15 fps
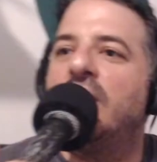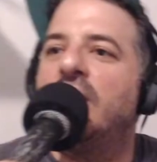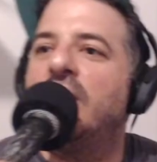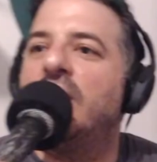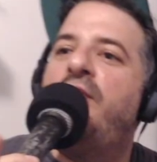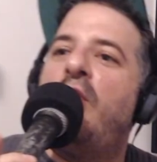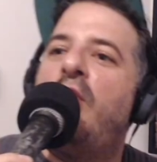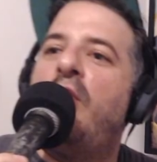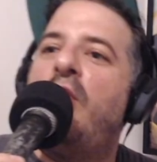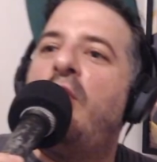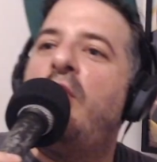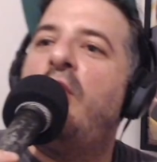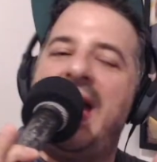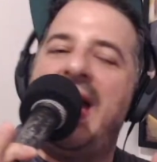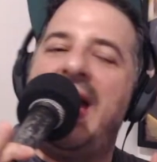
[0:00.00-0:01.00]
before this, we
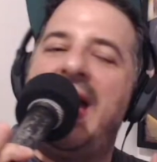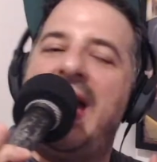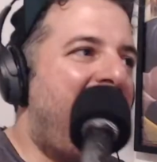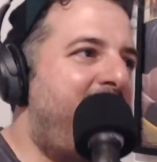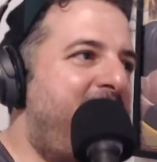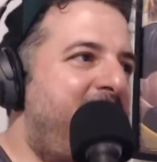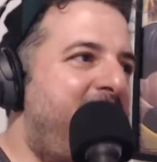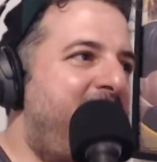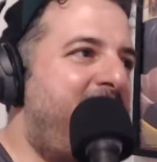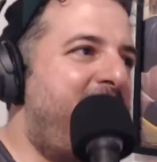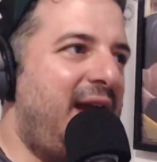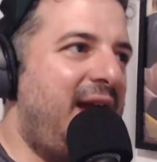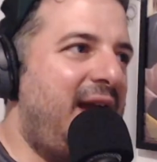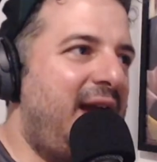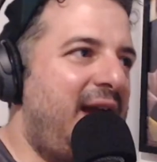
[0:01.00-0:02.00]
had some topics we're going to get
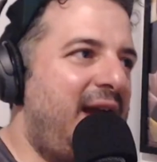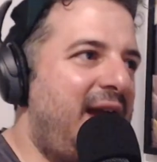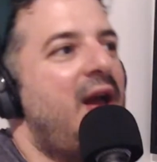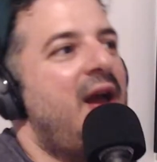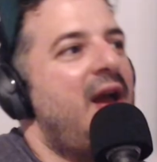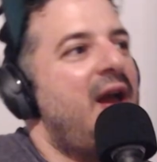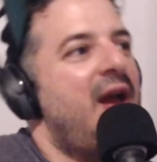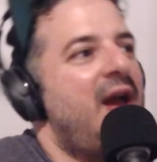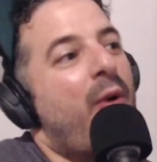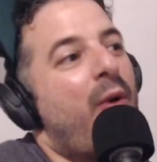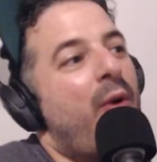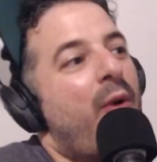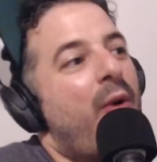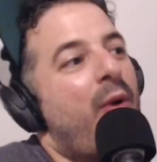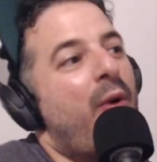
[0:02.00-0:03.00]
into. I want to switch
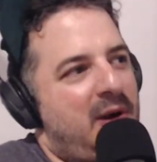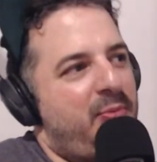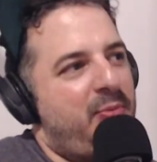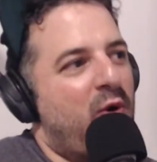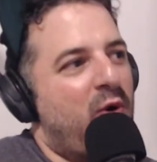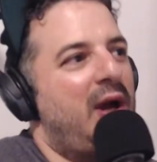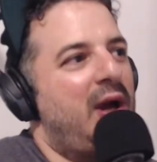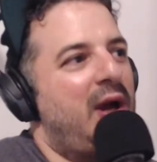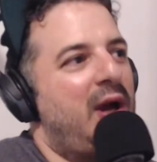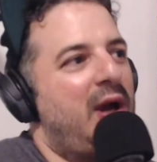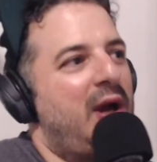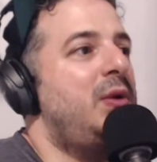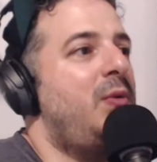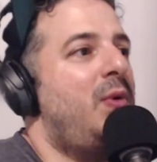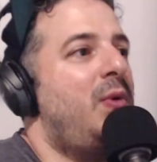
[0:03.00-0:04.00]
them up real quick because I really
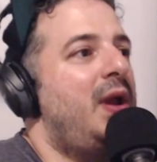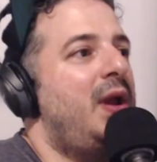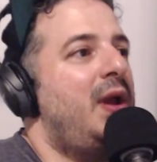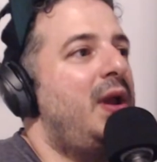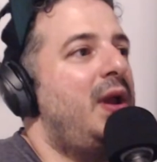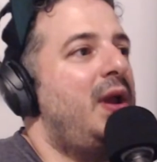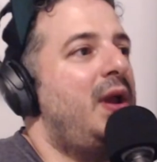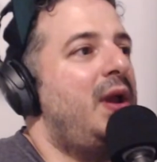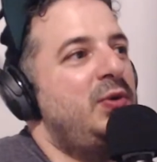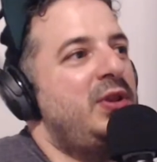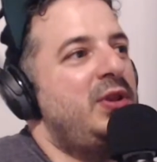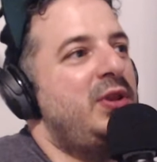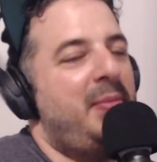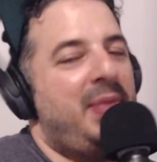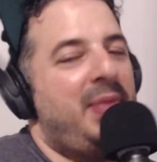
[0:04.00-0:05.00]
want to get into this. Can we do the
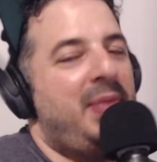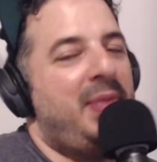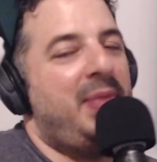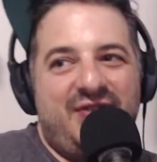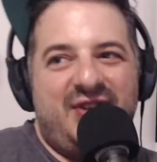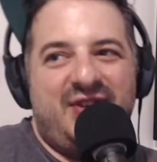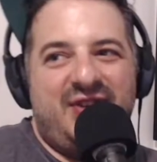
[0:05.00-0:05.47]
unboxing first?